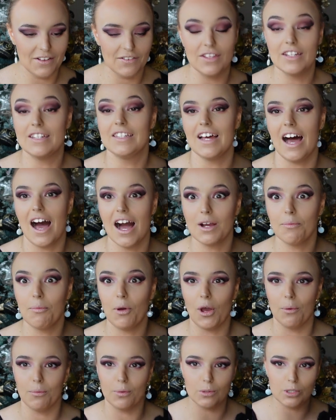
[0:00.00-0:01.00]
the dark
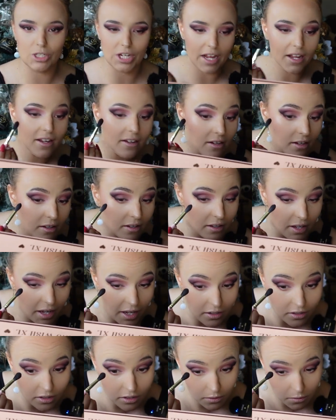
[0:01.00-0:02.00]
purple shade,
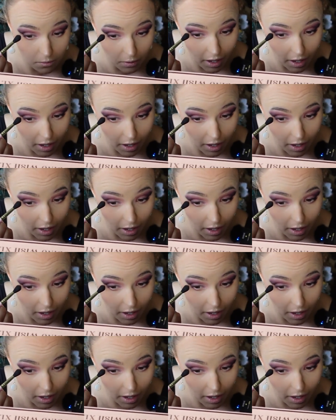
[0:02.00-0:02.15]
and just